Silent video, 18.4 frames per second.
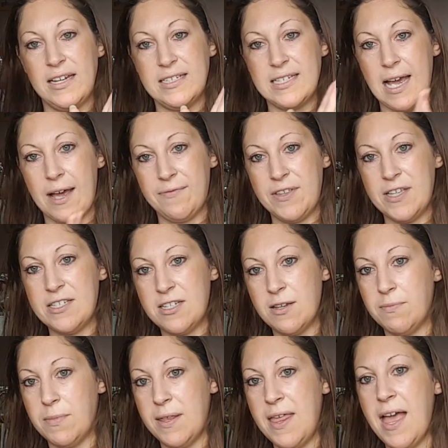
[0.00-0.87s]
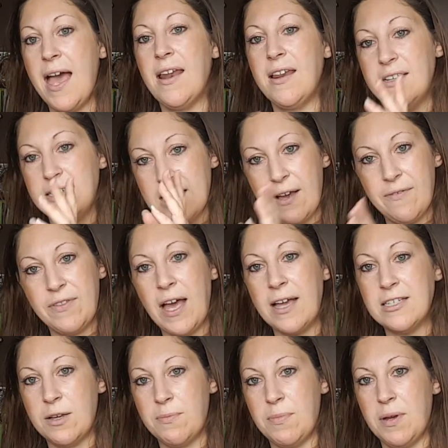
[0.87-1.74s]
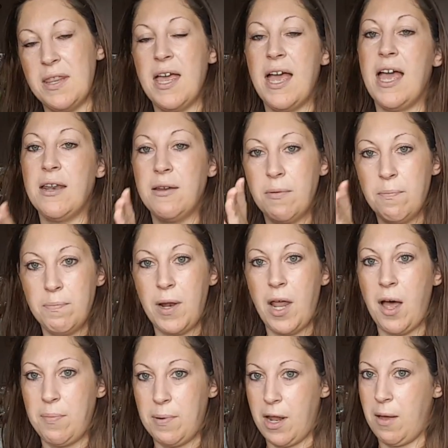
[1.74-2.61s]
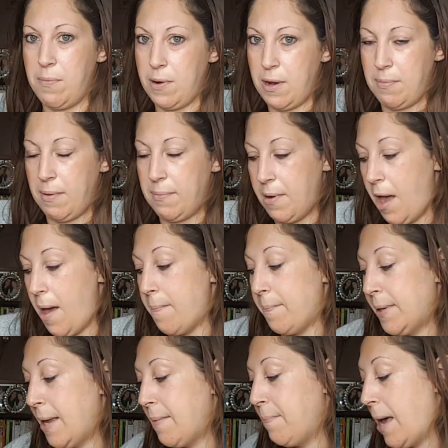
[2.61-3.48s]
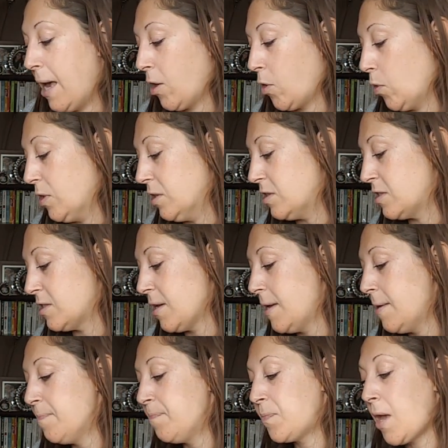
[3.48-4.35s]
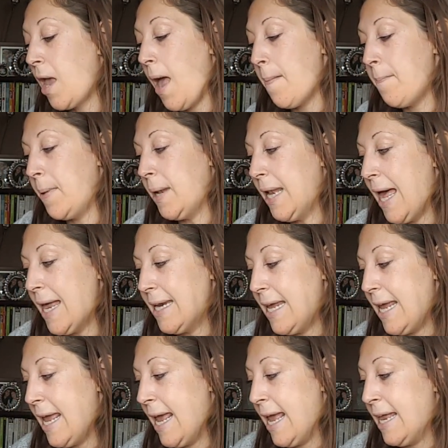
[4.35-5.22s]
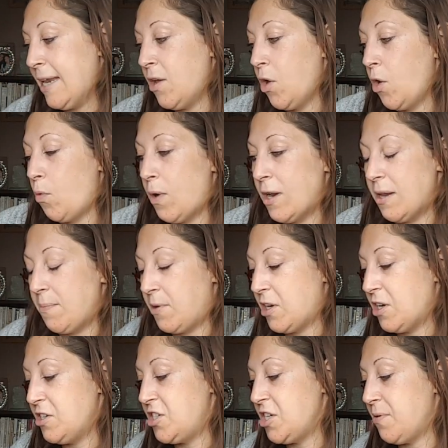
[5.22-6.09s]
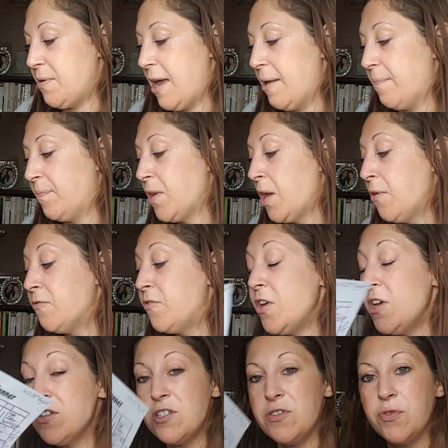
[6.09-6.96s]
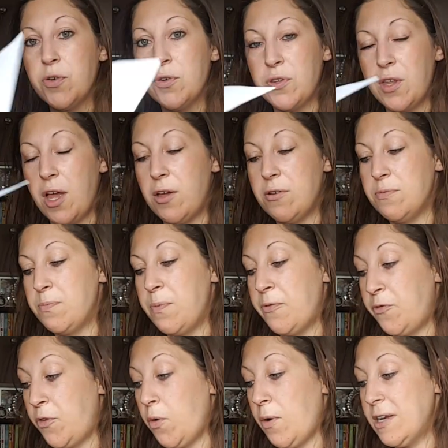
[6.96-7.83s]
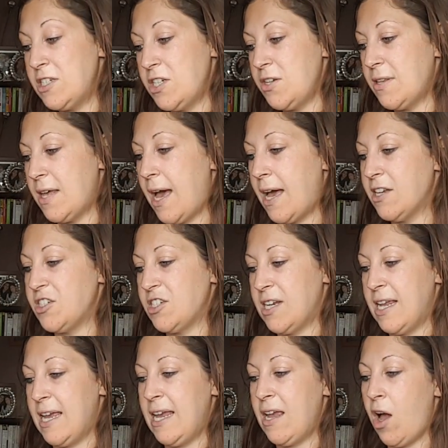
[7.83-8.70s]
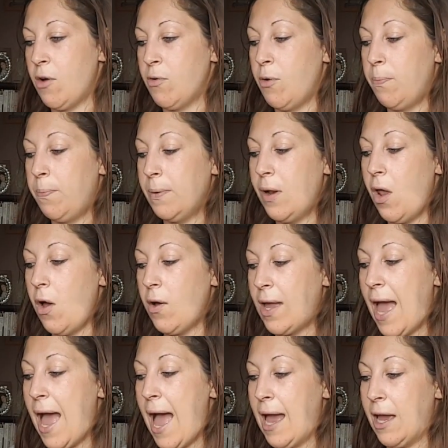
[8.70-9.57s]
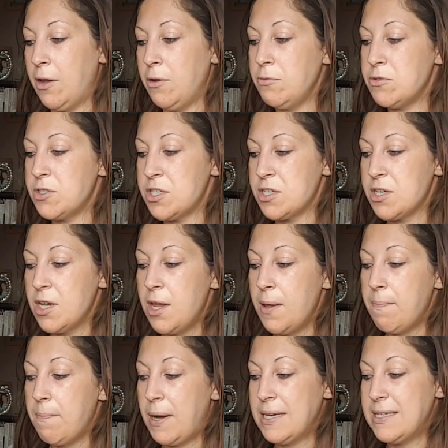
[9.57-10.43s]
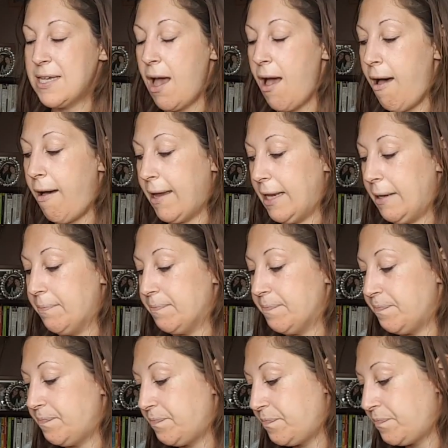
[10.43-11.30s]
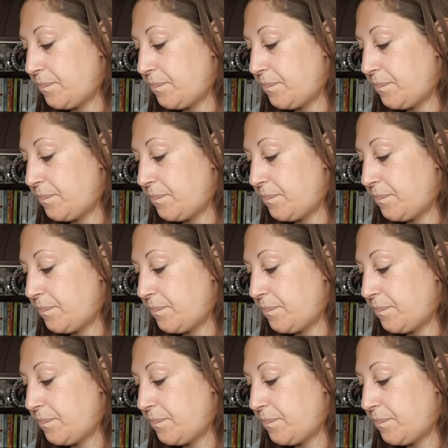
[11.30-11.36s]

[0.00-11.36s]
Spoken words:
need to have this done by then, I need to have that done by then, blah, blah, blah, blah, blah, and plan backwards. And plan it in when I'm going to do it. First of all though, before I do that actually, I will block out my time.